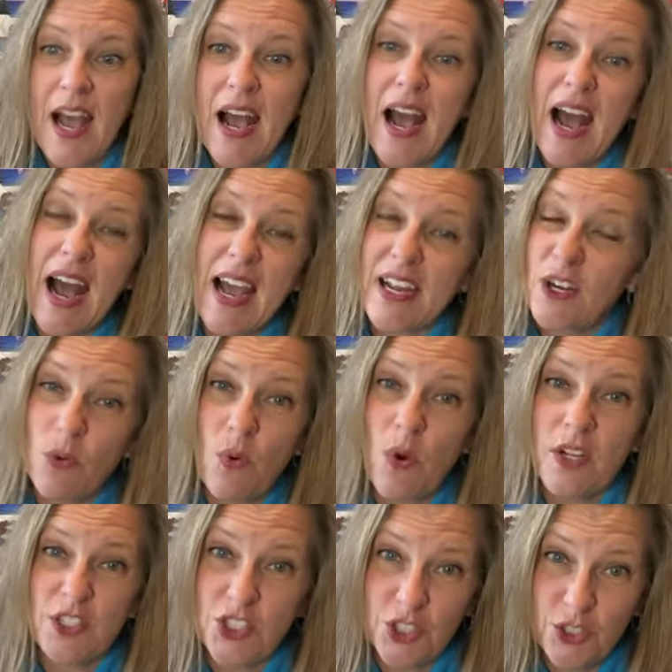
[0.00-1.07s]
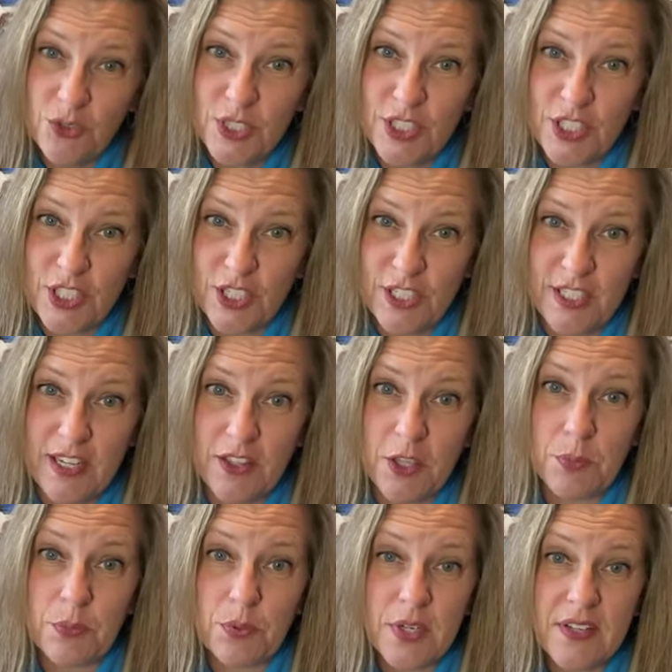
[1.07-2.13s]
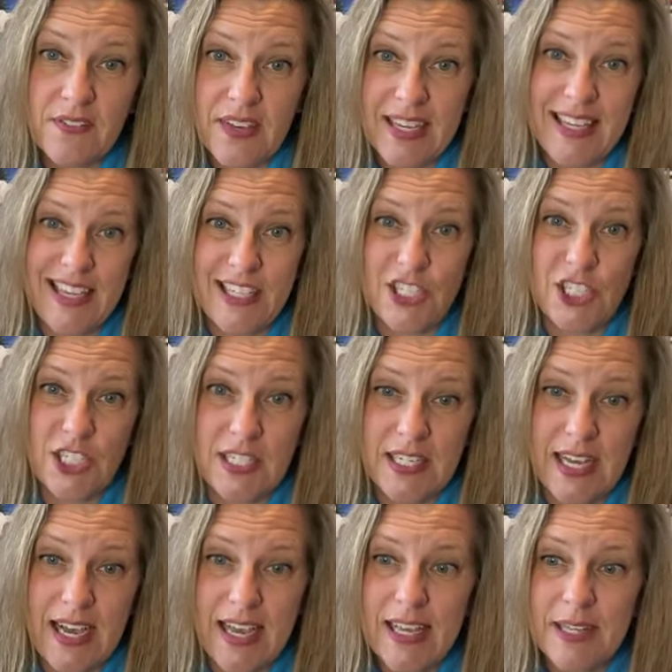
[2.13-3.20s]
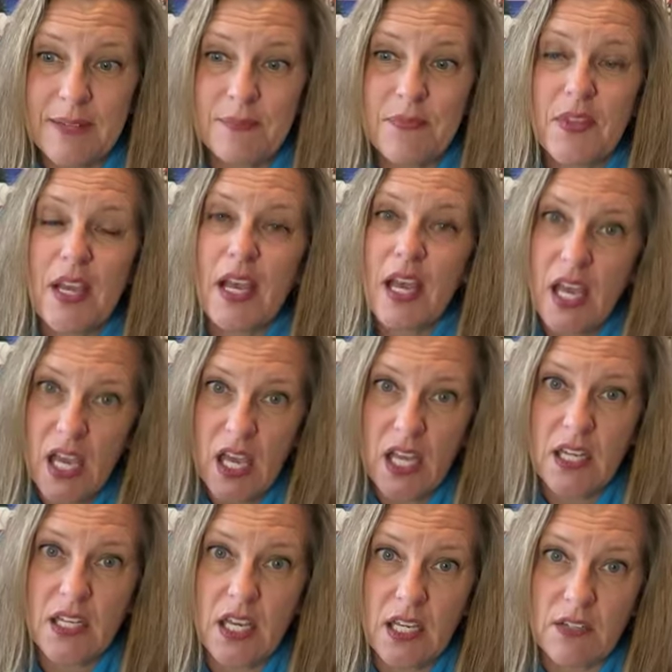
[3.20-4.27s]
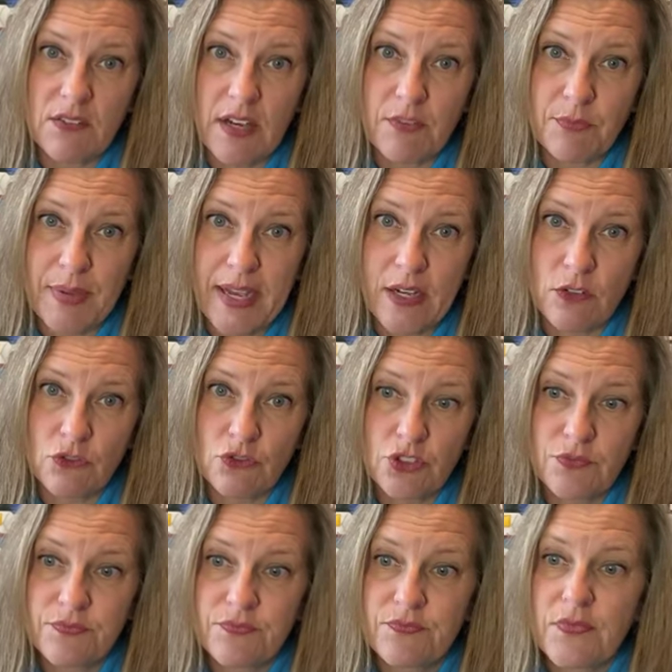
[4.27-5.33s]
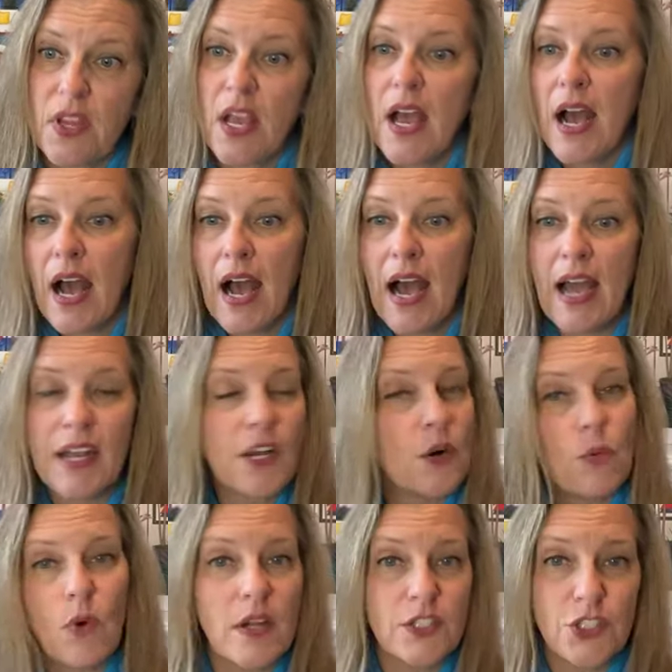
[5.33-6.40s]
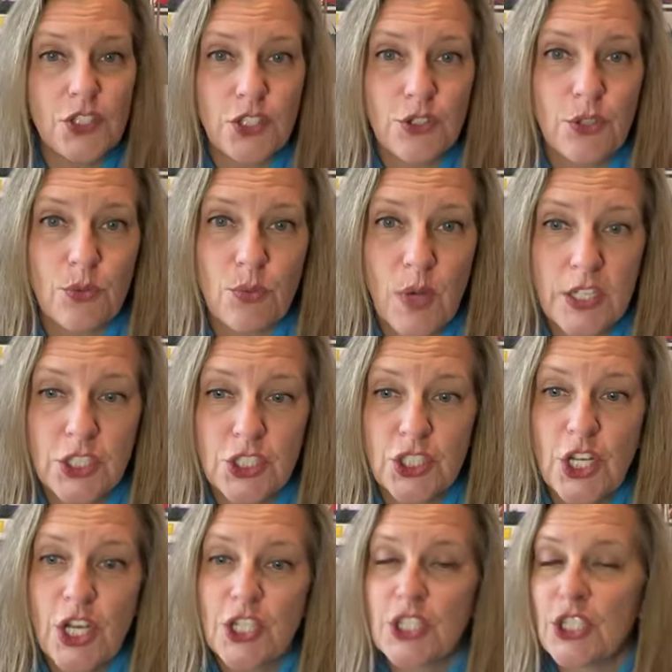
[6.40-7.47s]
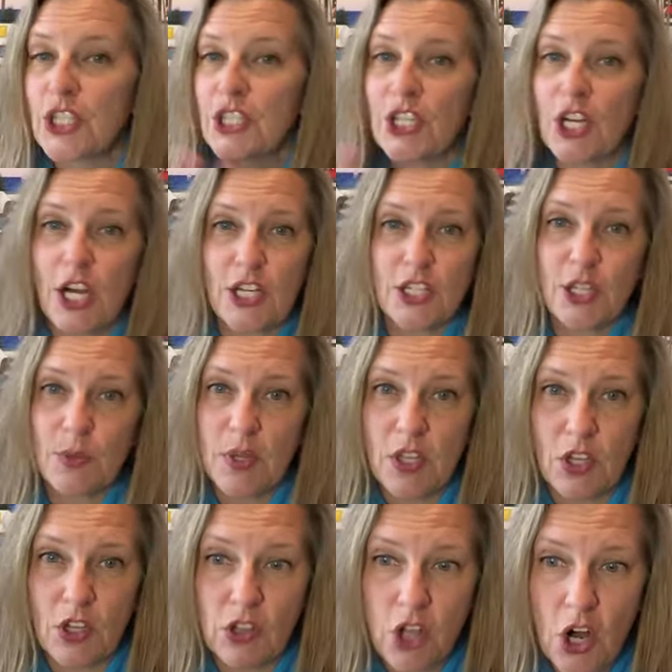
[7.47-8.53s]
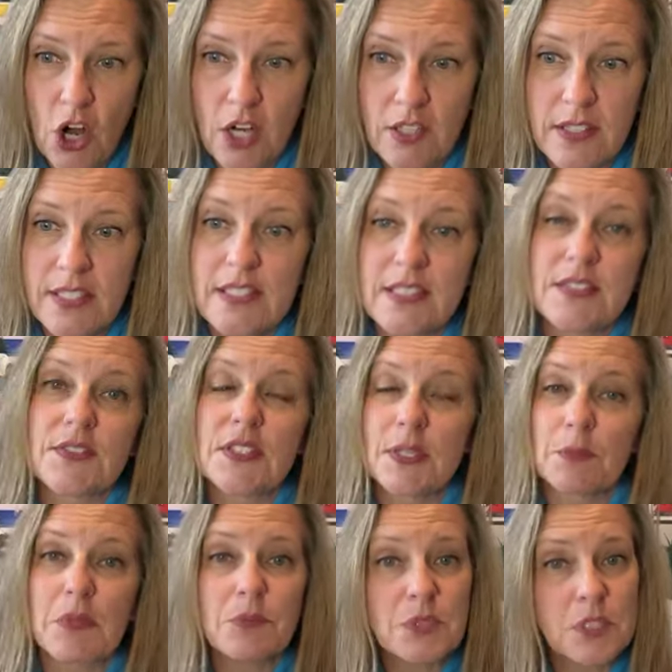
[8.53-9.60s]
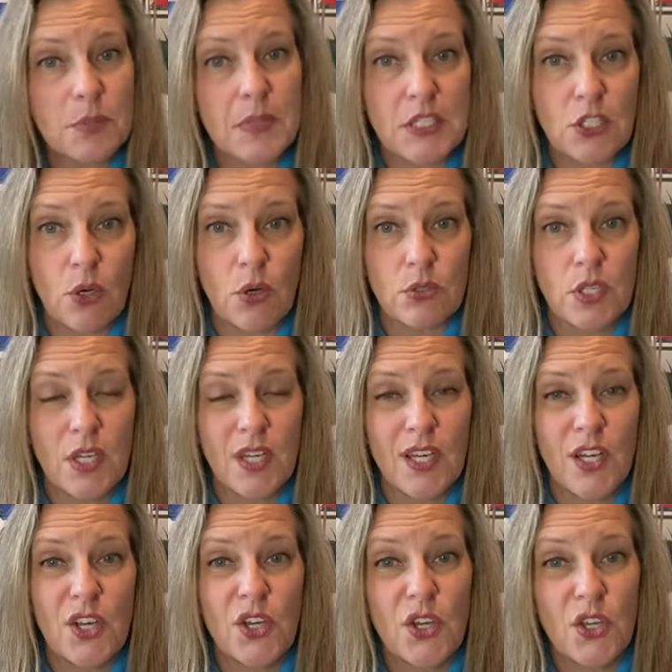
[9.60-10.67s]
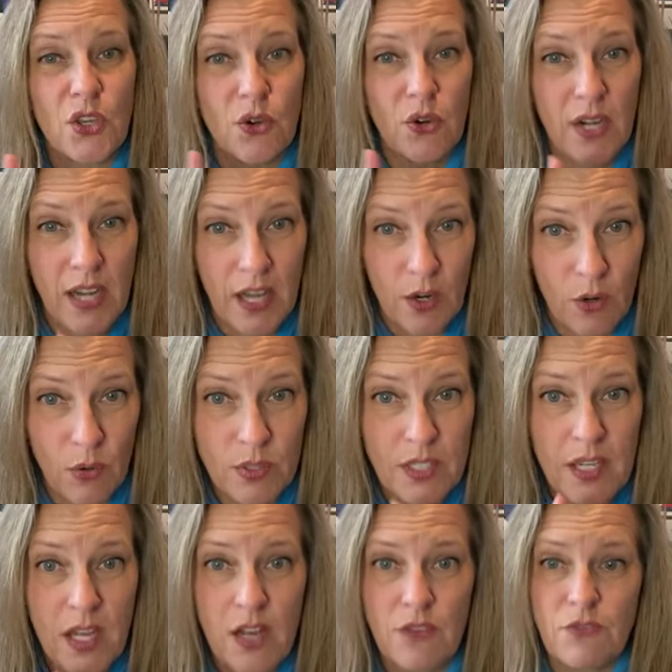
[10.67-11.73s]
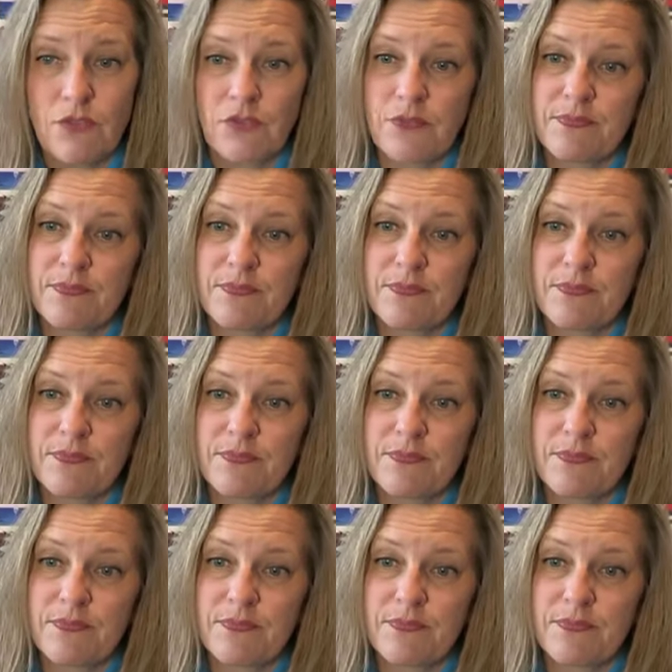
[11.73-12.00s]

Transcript: I don't want you to start another pre-vacation diet and gain 5 pounds. I don't want you to rush to the doctor with a long list of symptoms to be told, you're not old enough,